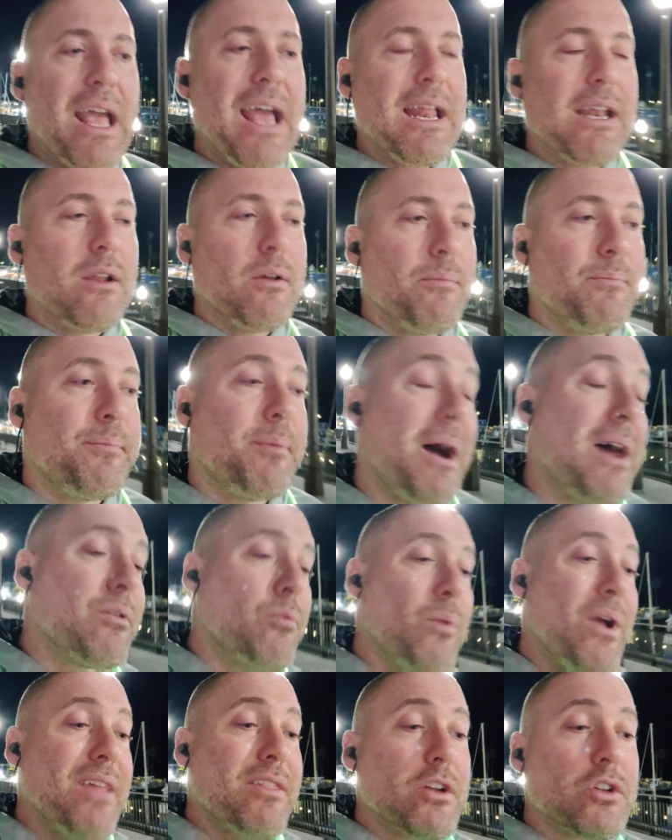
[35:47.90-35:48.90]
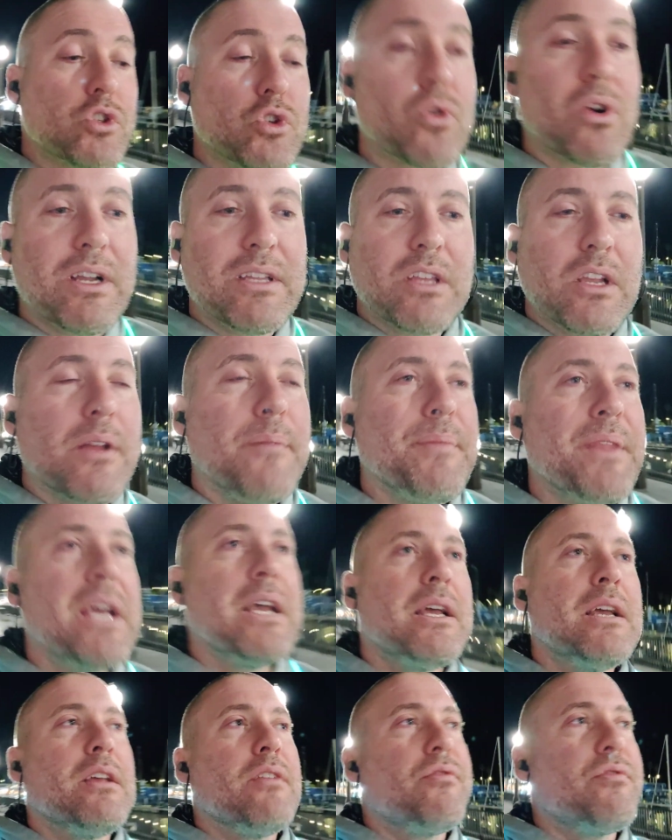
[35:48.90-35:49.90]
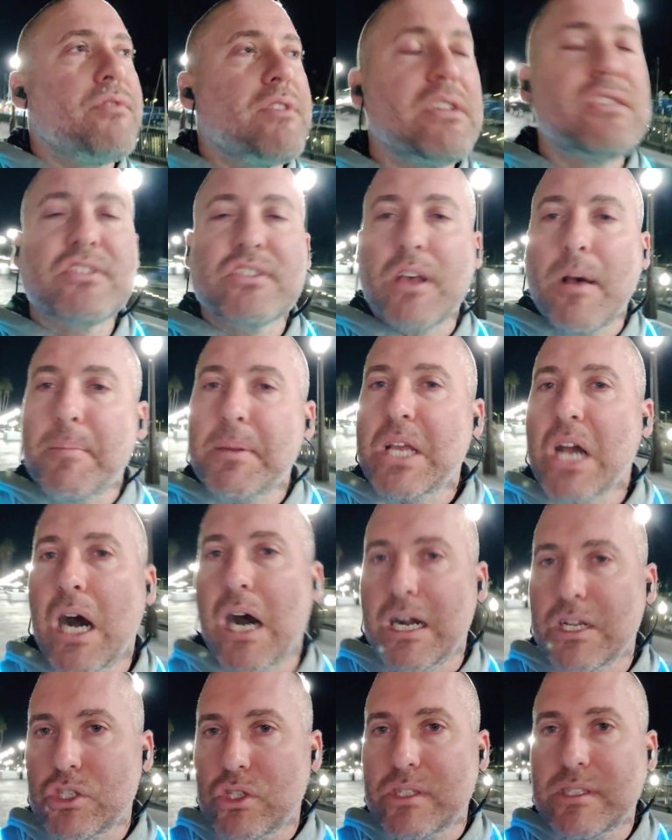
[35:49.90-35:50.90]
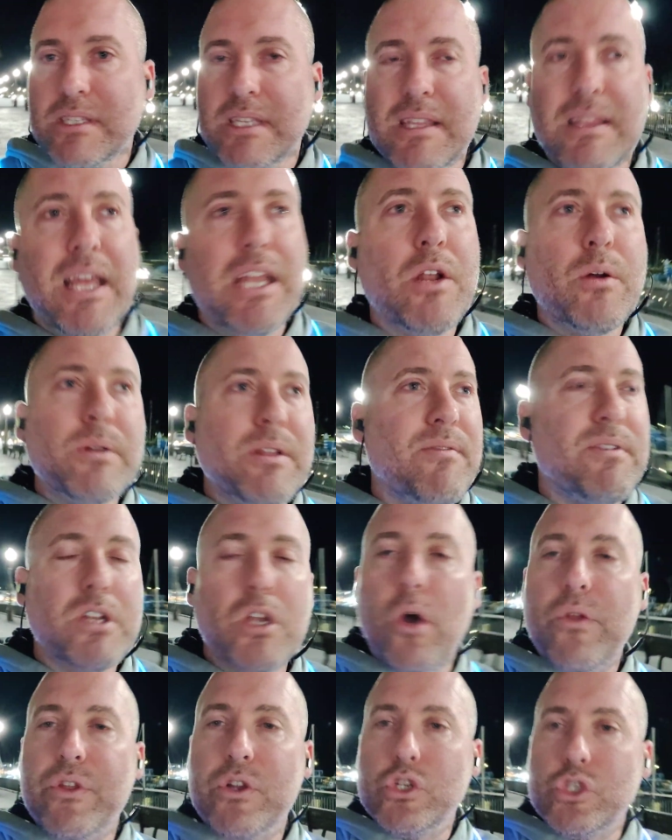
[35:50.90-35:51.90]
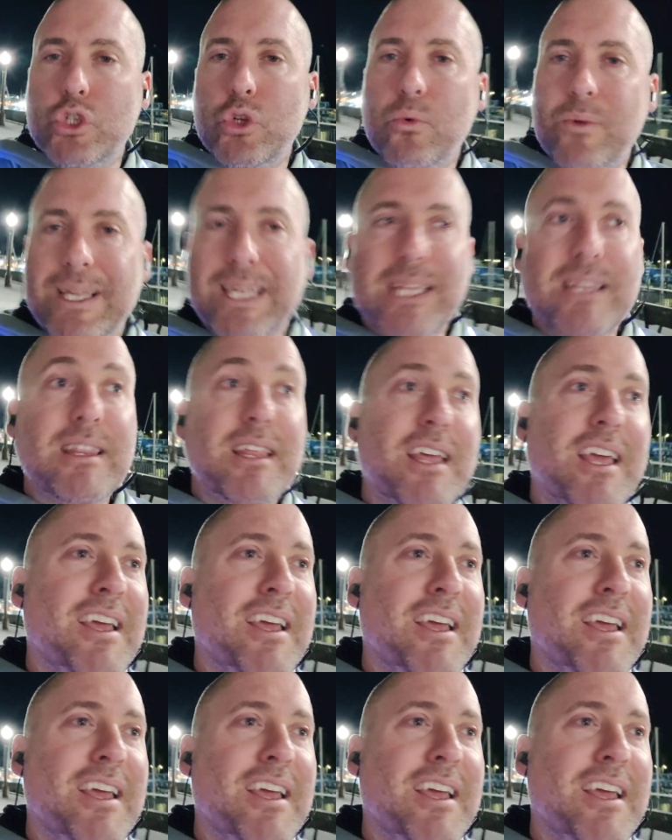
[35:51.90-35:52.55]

And by the way, they're, trying. subconsciously they don't even know they're doing it.